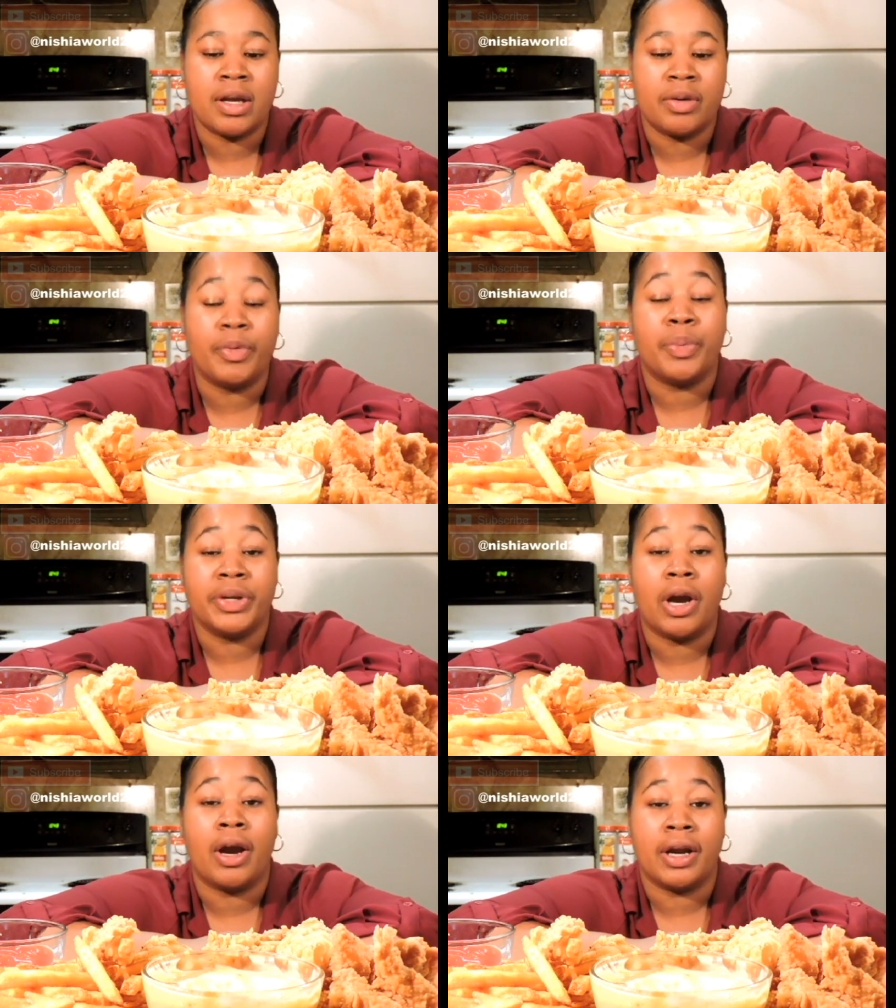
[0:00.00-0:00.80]
but
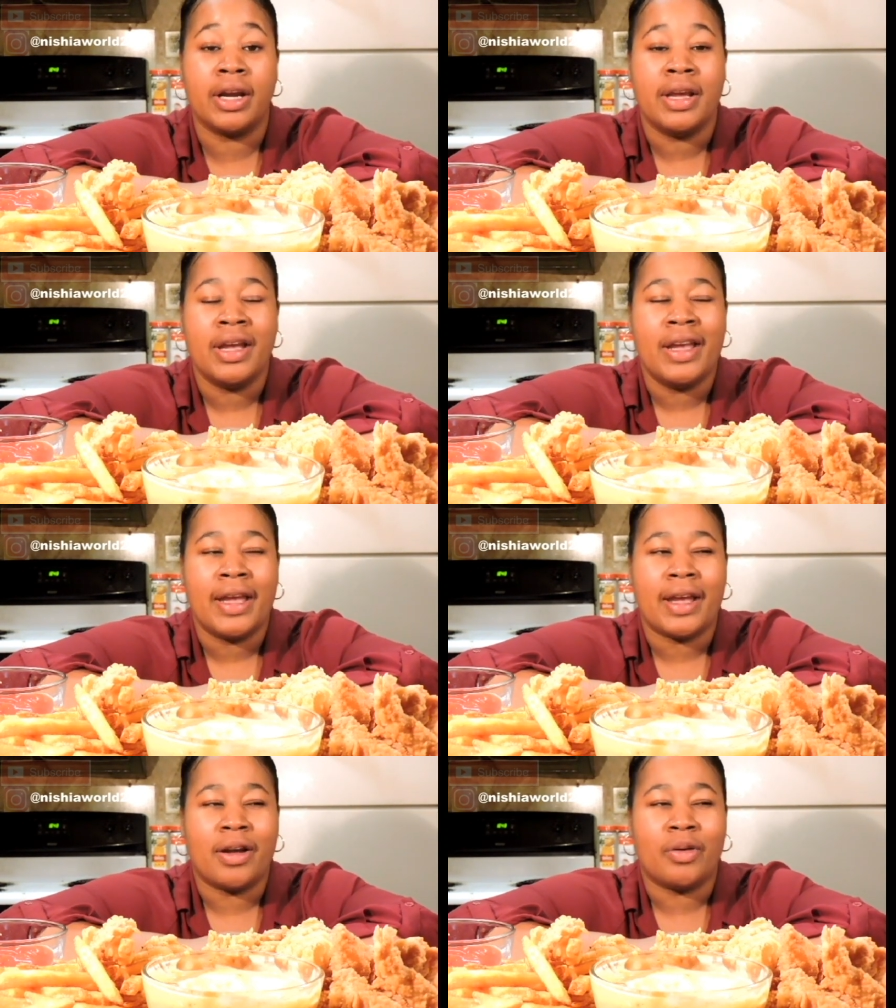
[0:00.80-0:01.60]
we are.
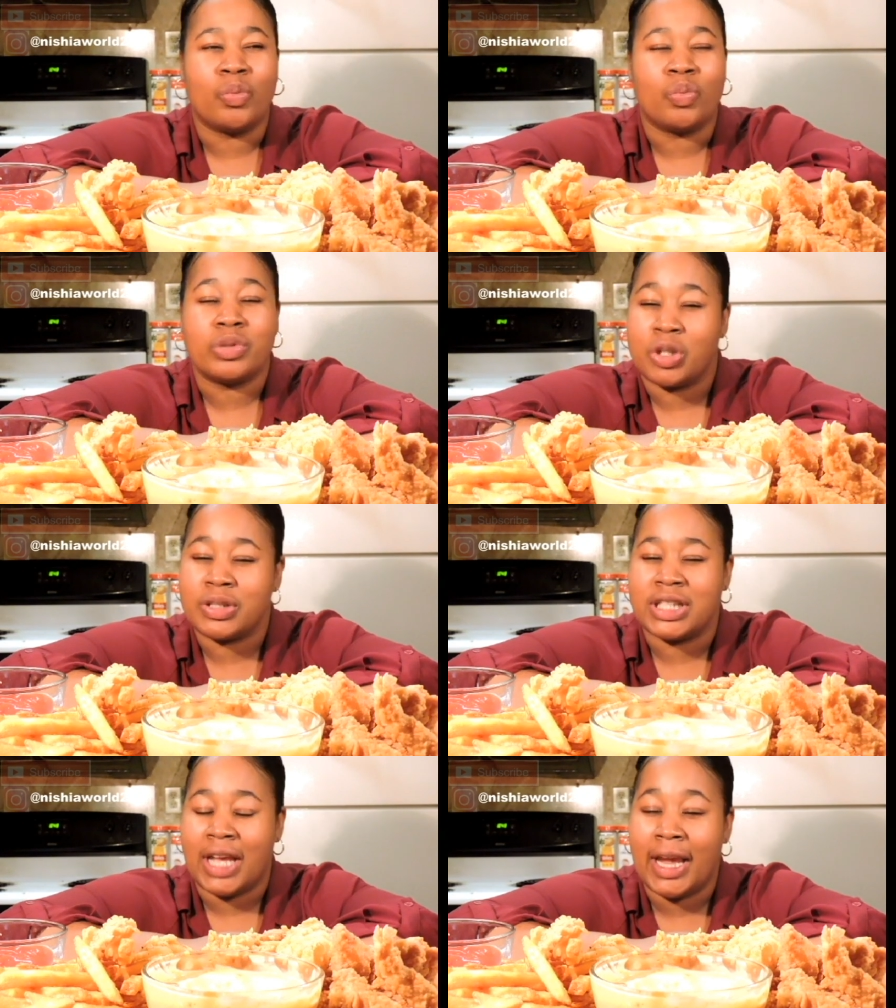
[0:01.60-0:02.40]
So
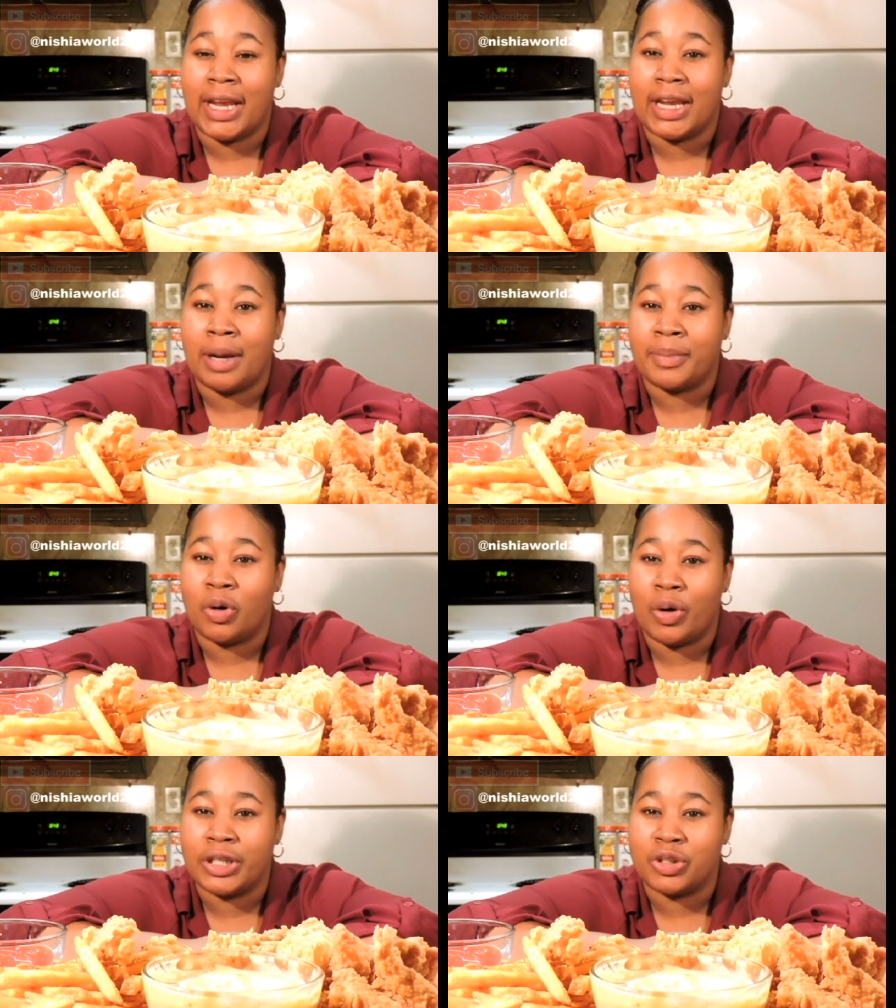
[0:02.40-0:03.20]
today I'm
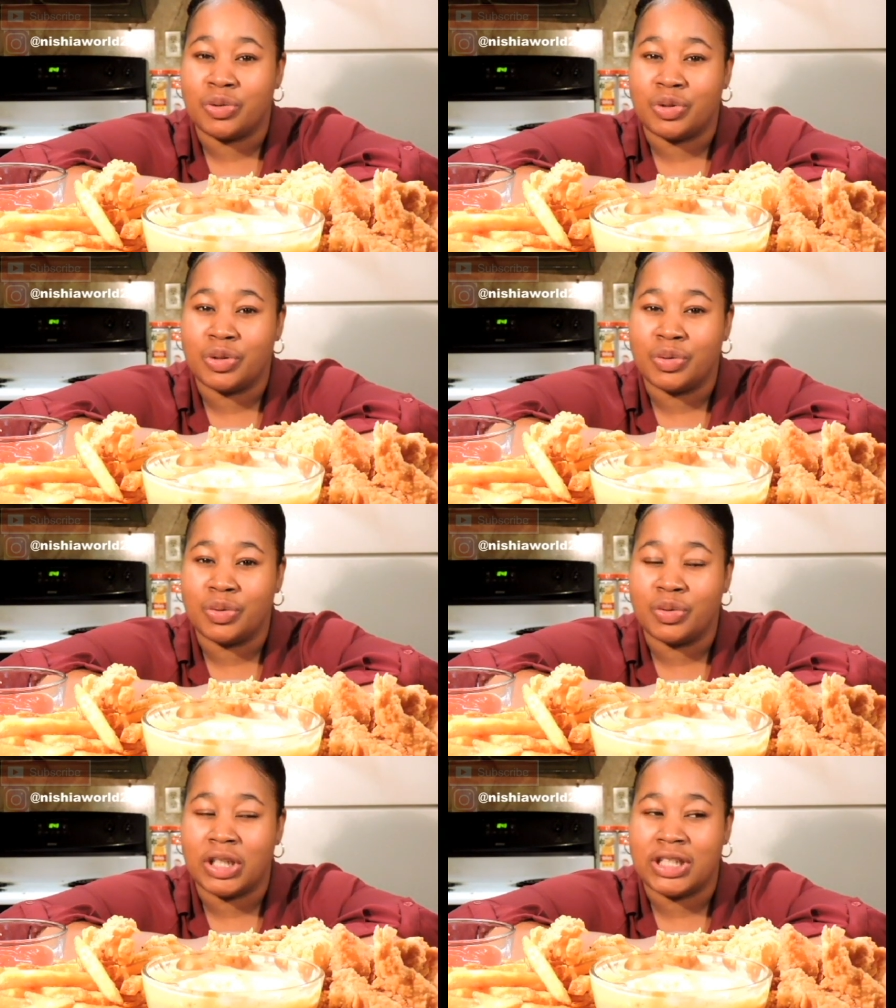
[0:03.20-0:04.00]
going to
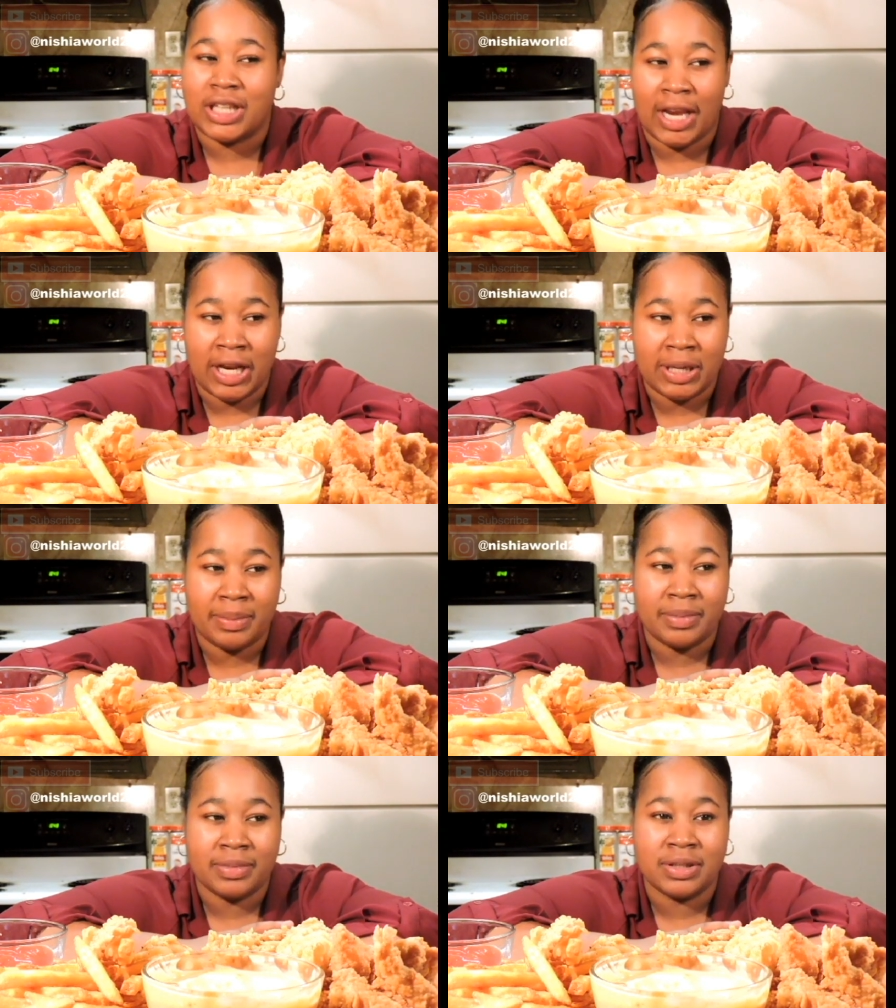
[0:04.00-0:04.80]
do the
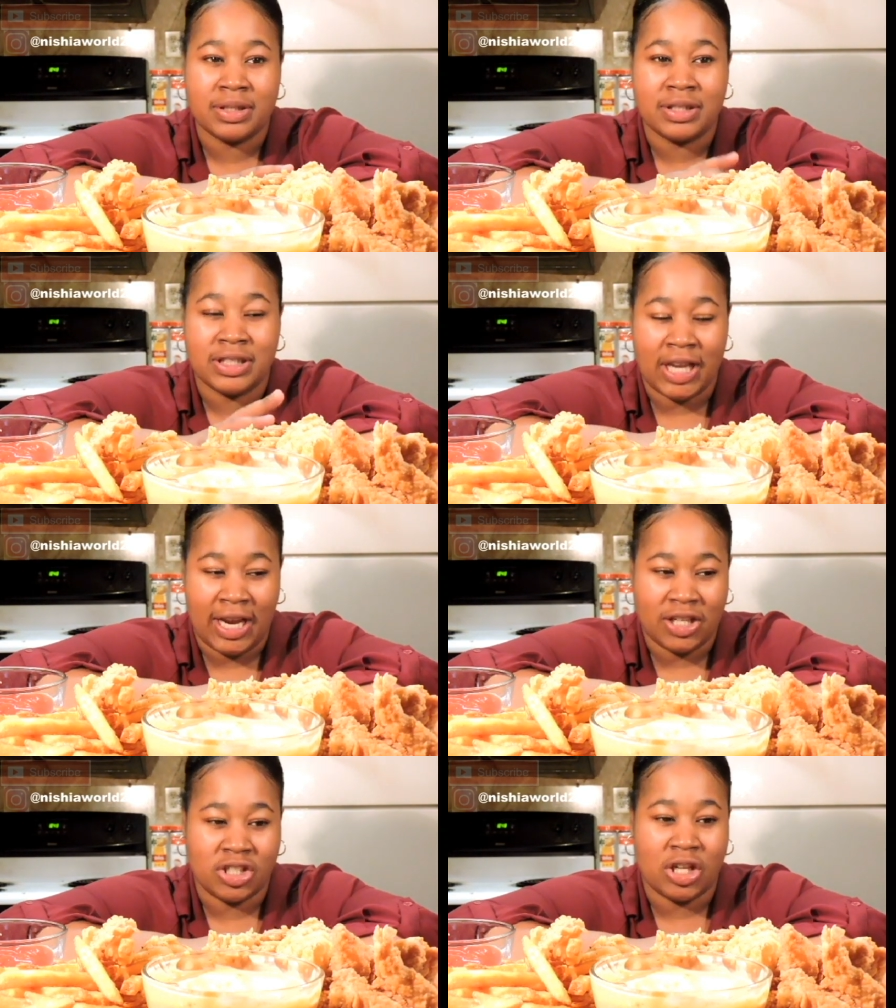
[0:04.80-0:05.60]
Dame
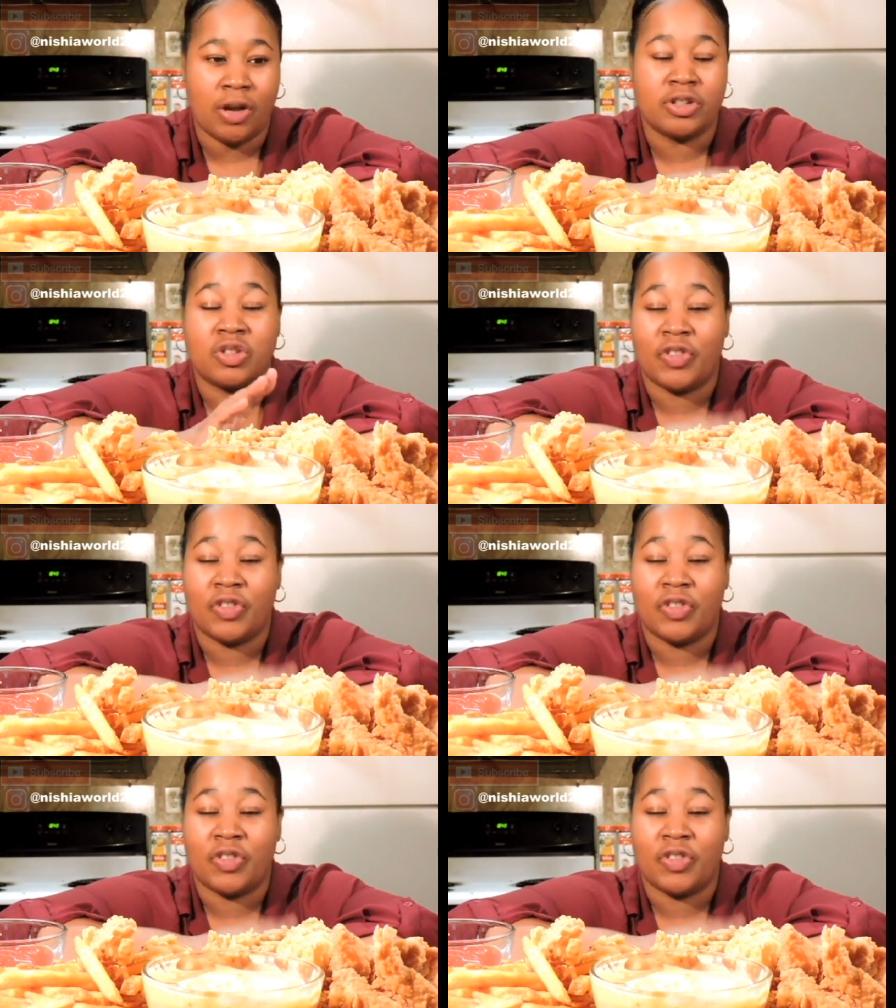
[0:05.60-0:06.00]
Dash sauce.